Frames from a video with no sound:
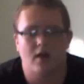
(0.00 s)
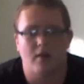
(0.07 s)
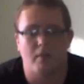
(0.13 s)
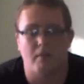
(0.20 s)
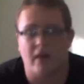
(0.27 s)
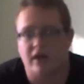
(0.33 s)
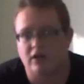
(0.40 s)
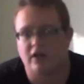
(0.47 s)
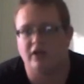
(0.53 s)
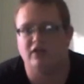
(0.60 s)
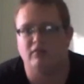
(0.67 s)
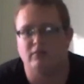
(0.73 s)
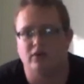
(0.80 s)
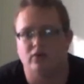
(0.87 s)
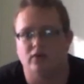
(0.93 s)
melee
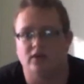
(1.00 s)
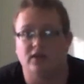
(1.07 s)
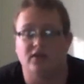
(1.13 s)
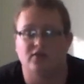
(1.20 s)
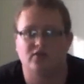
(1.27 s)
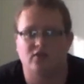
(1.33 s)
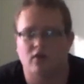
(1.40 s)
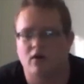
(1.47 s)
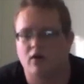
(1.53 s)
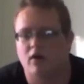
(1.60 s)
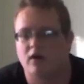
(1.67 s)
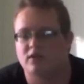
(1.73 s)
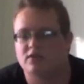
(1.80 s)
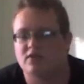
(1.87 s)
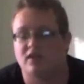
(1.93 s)
abilities,
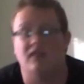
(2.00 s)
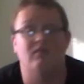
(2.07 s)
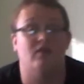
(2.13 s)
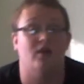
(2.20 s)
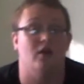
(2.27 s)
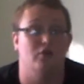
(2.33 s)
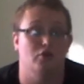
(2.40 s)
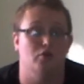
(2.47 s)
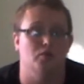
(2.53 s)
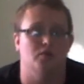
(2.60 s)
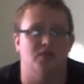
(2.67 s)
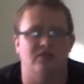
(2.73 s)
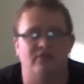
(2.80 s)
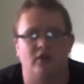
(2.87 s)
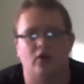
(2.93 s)
taunts, even a new
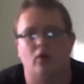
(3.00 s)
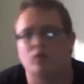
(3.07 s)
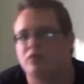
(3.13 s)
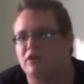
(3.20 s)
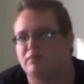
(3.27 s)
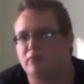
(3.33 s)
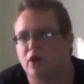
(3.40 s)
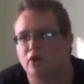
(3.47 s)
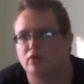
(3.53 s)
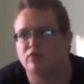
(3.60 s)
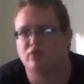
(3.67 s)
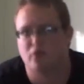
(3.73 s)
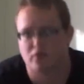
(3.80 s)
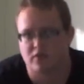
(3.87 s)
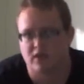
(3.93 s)
difficulty mode
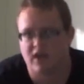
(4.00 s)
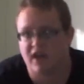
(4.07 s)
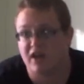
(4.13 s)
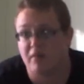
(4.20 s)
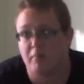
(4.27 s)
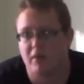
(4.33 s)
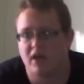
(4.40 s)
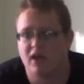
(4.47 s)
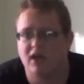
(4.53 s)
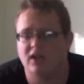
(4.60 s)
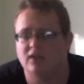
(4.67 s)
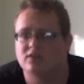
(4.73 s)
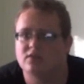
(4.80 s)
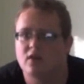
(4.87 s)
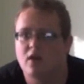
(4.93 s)
for the
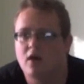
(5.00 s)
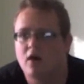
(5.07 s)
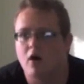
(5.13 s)
campaigns,